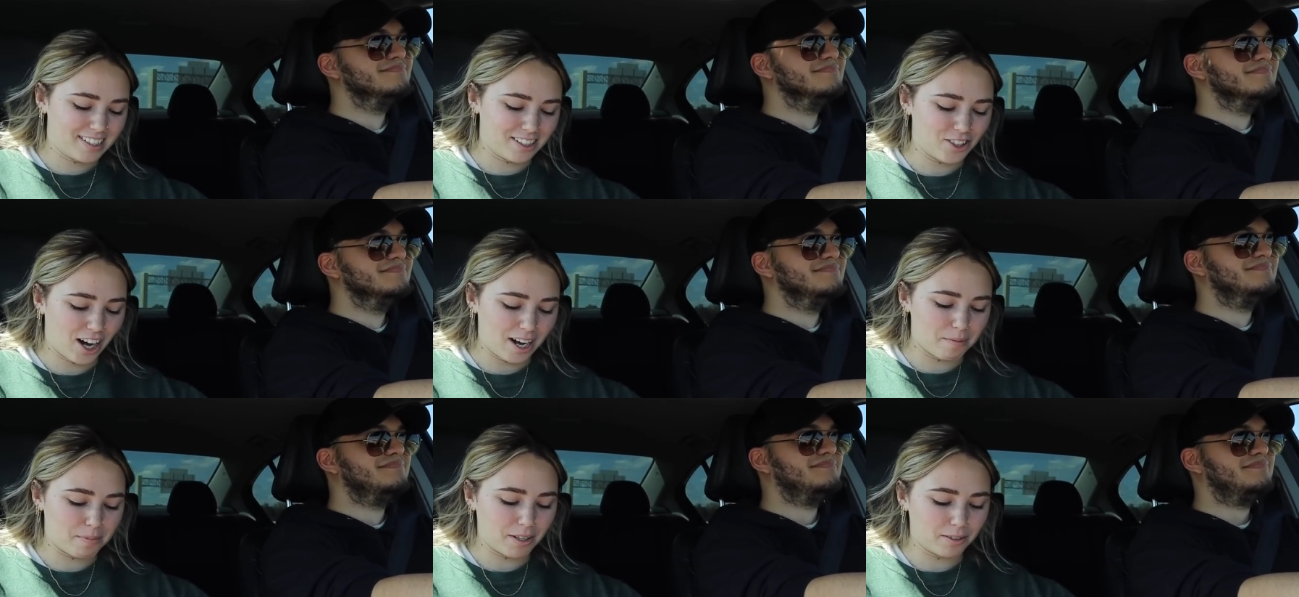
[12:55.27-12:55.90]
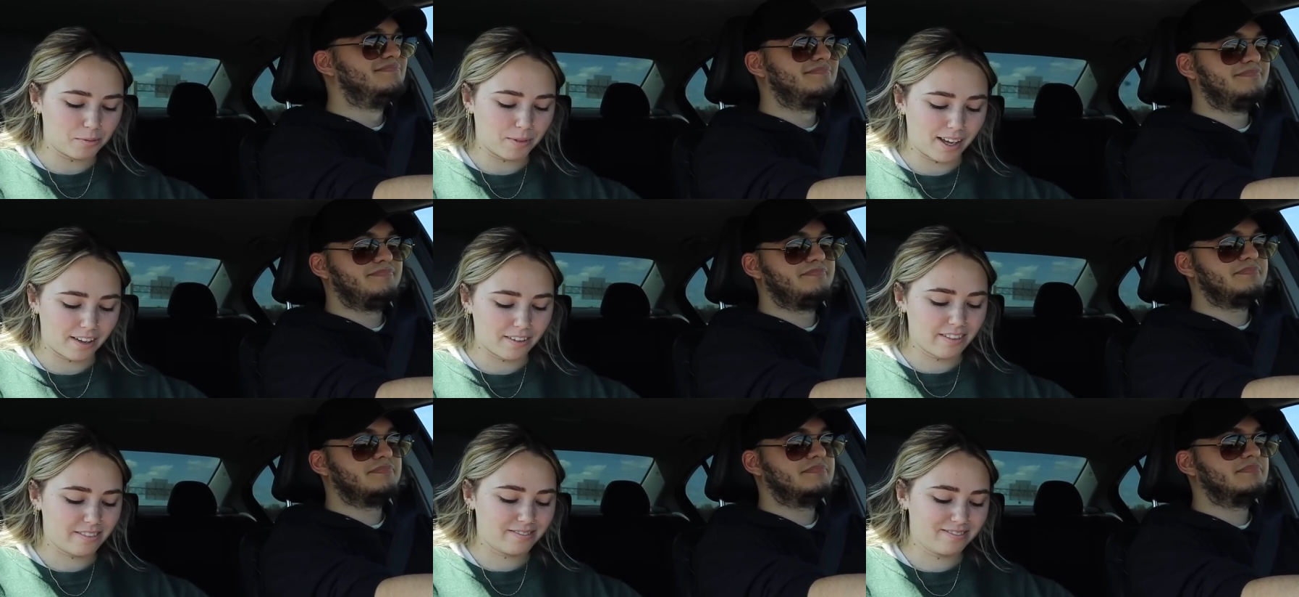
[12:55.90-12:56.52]
Speaker 1: to try to build
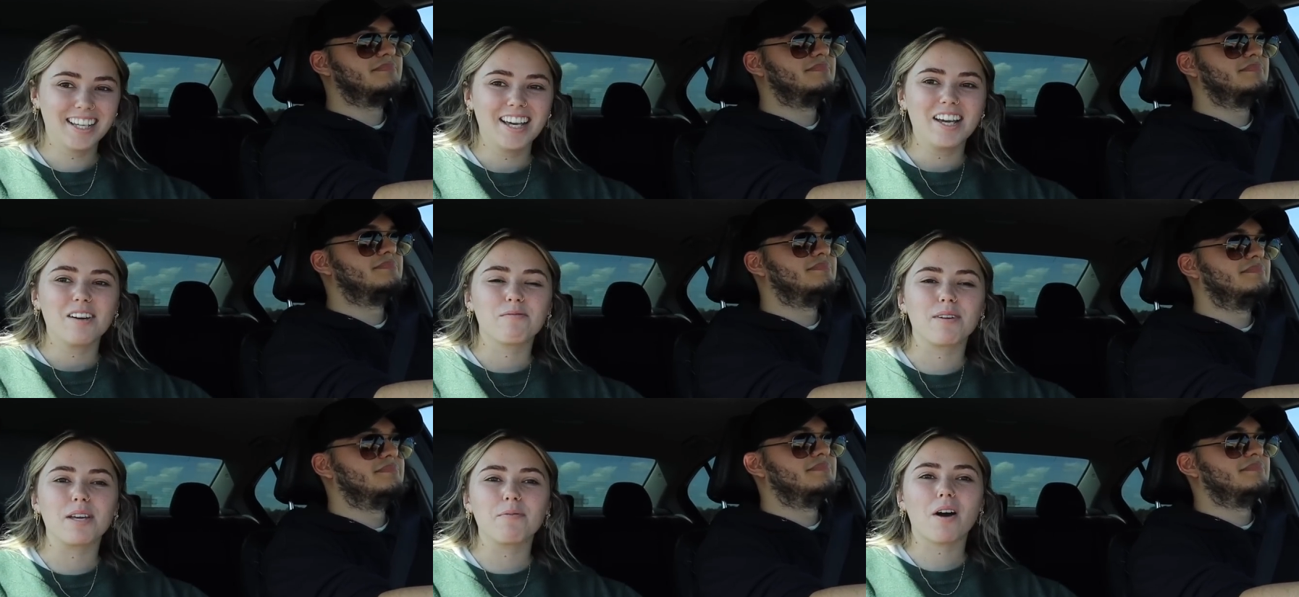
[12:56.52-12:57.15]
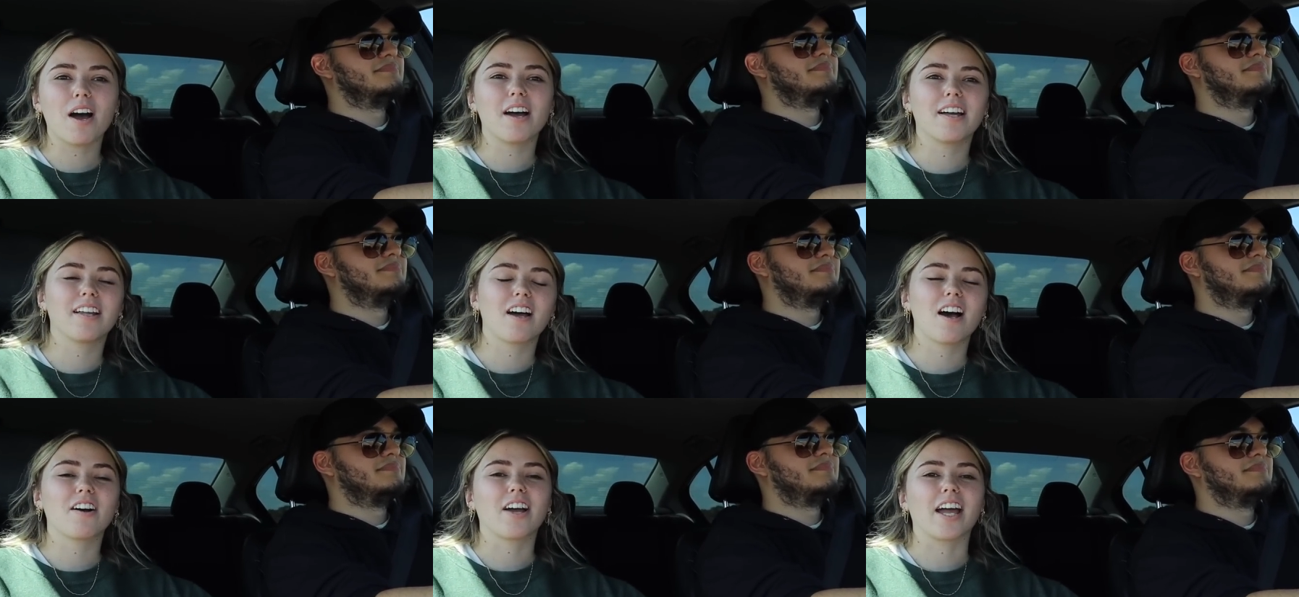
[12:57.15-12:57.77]
wealth. We
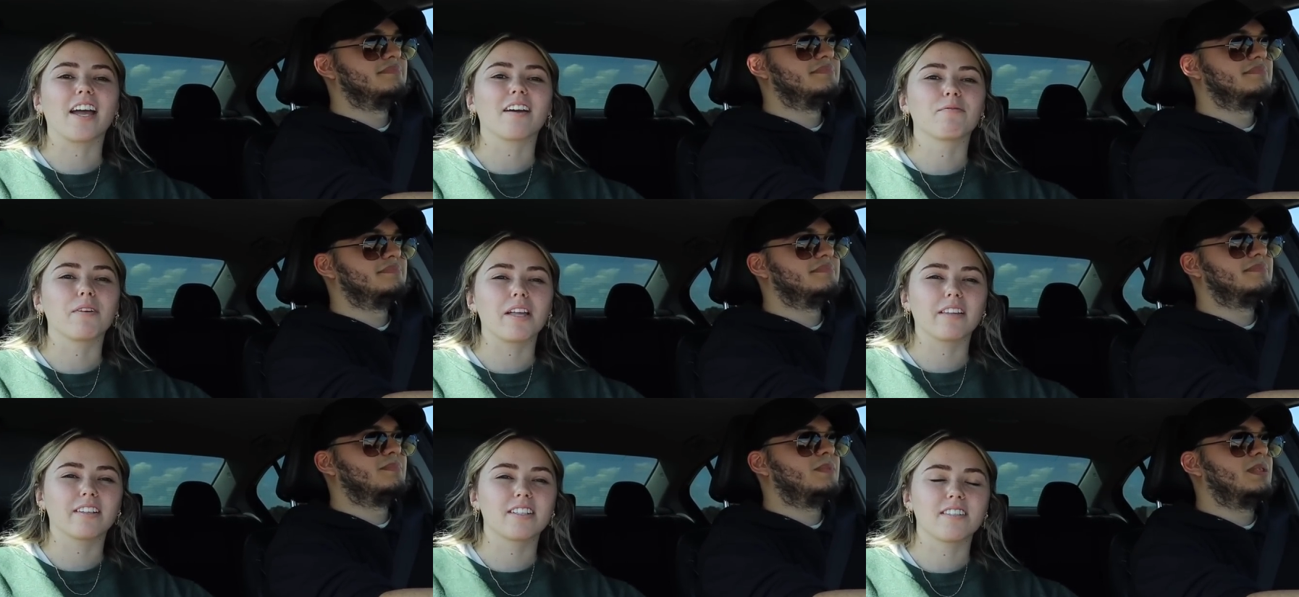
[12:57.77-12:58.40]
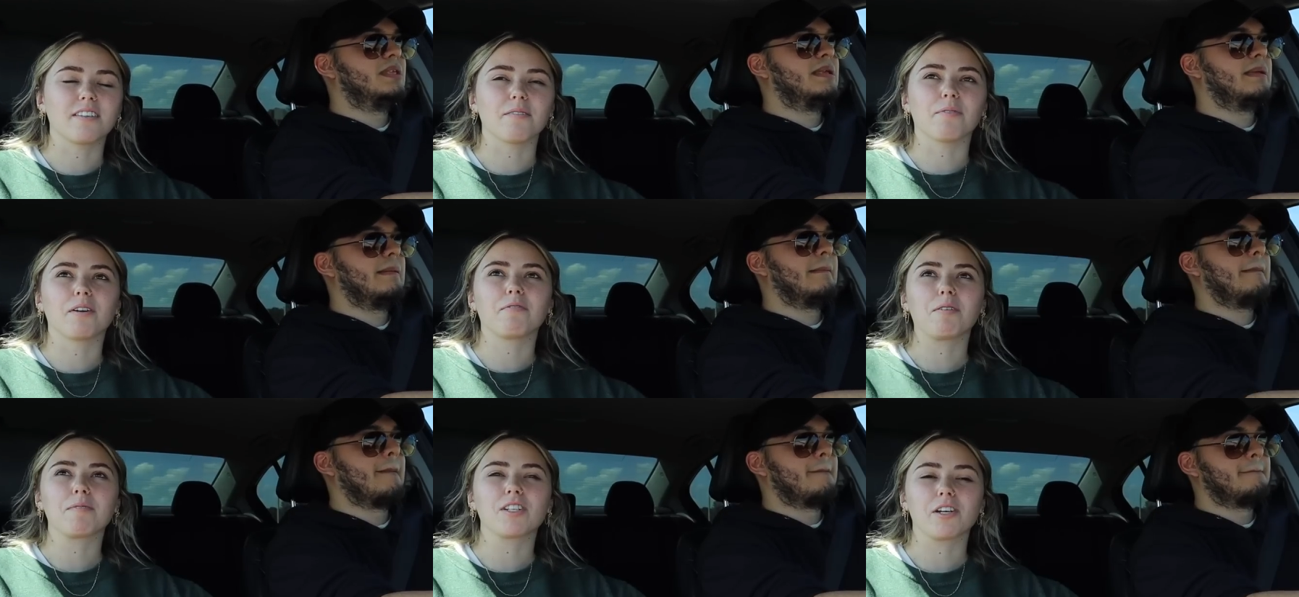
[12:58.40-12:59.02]
want, okay, we, let's see, what
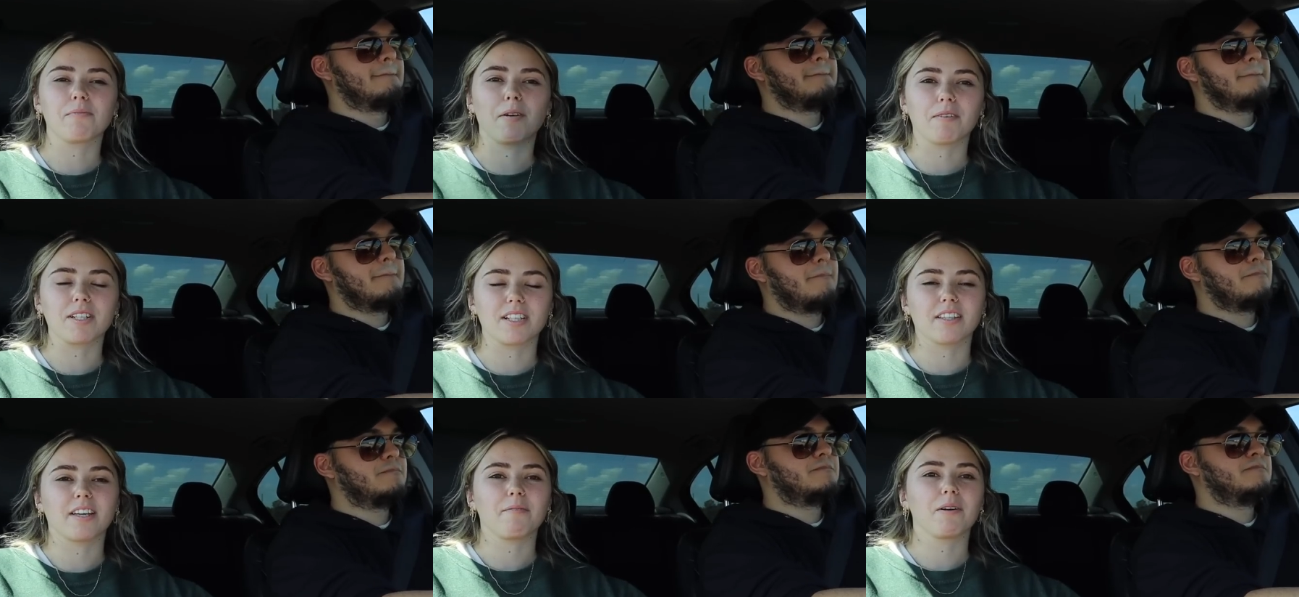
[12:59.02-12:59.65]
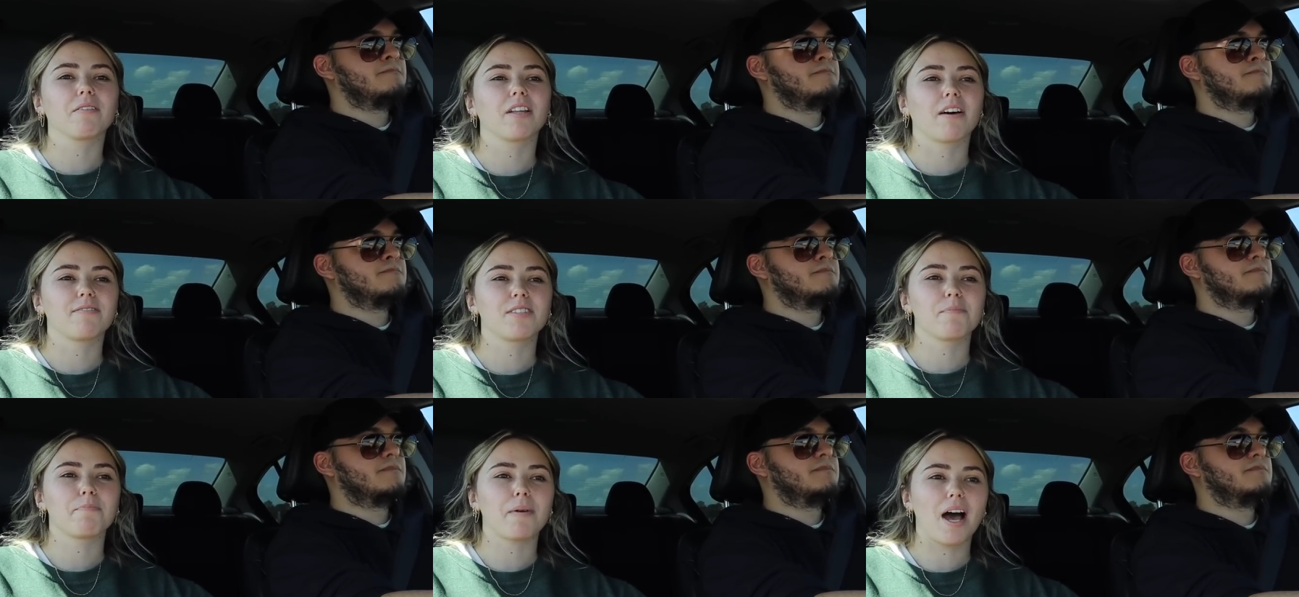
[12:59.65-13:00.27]
have we been talking about recently? We would
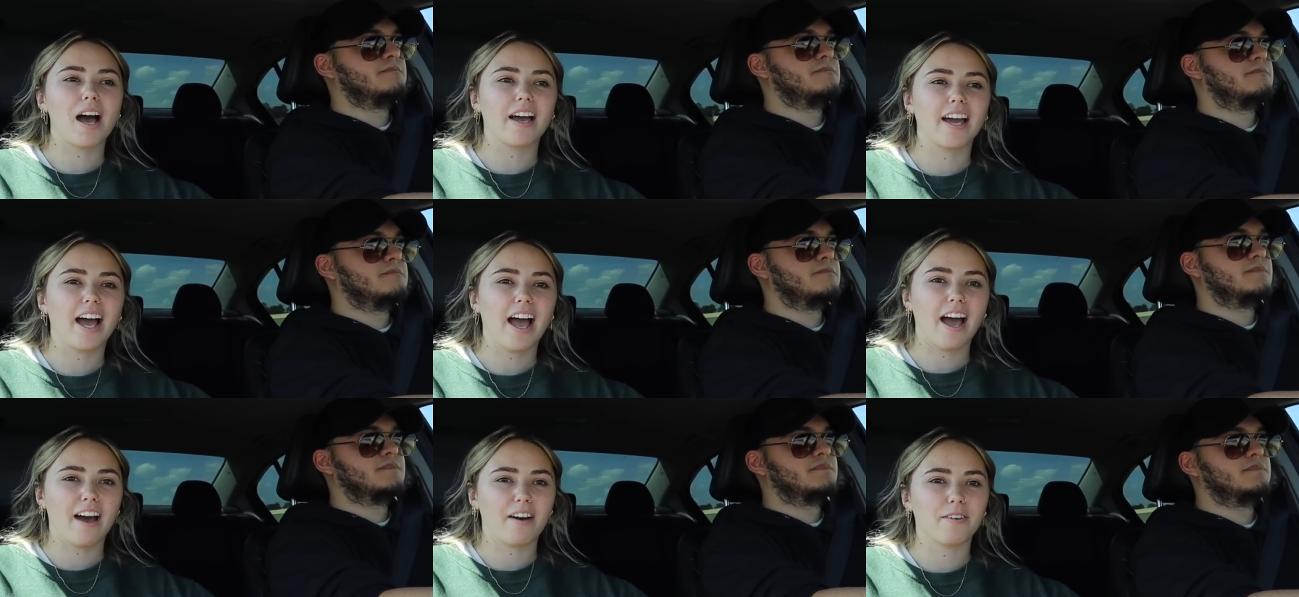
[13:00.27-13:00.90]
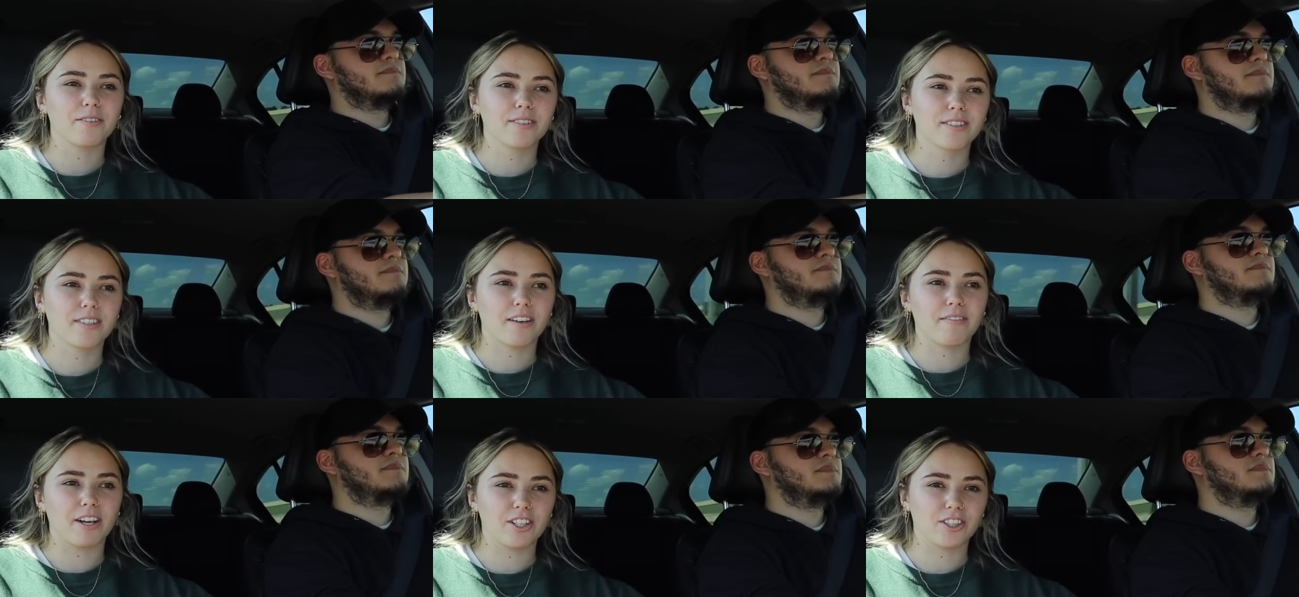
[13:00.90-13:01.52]
love to buy a
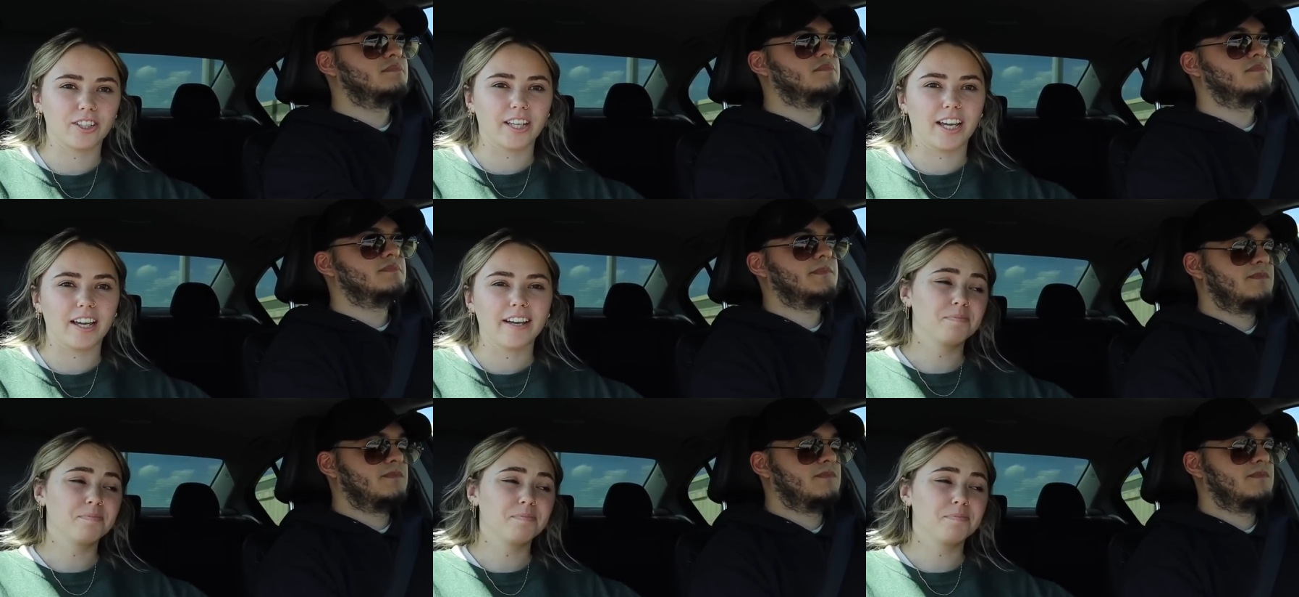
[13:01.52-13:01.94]
house eventually.